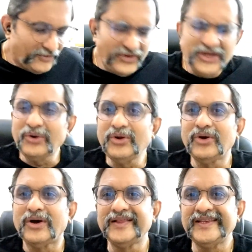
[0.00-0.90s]
we don't
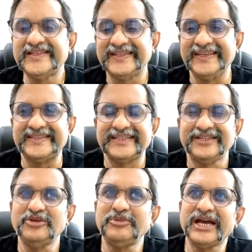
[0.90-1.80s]
know all these things.
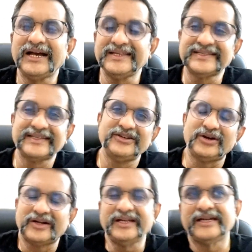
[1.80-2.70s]
You may ask,
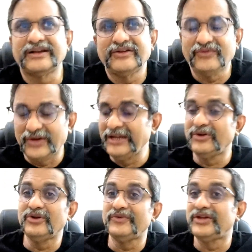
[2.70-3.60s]
doctor, why
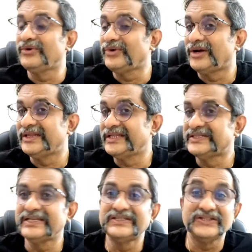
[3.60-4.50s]
don't we know all
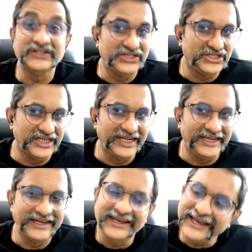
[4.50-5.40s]
these things
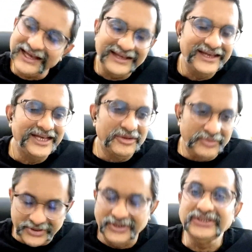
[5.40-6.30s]
initially? Yeah,
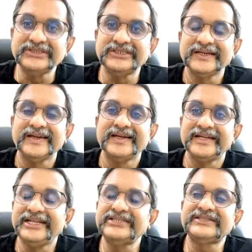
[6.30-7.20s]
because
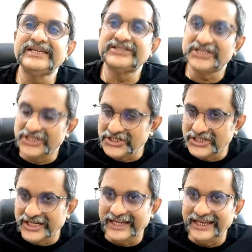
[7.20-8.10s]
disc is
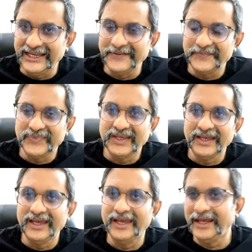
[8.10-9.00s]
essentially
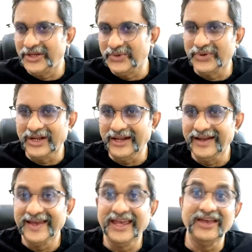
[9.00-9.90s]

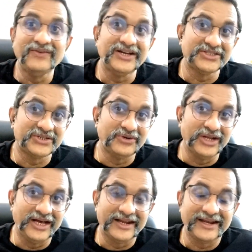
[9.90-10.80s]
aneural,
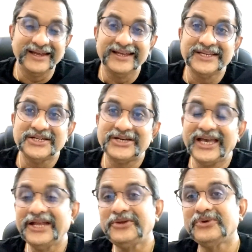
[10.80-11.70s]
avascular.
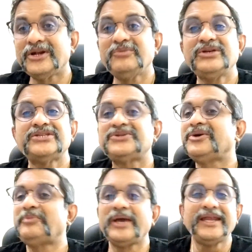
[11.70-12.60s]
Aneural means
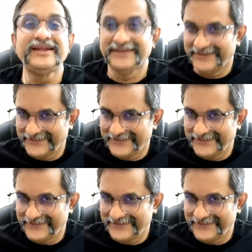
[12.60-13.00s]
no pain.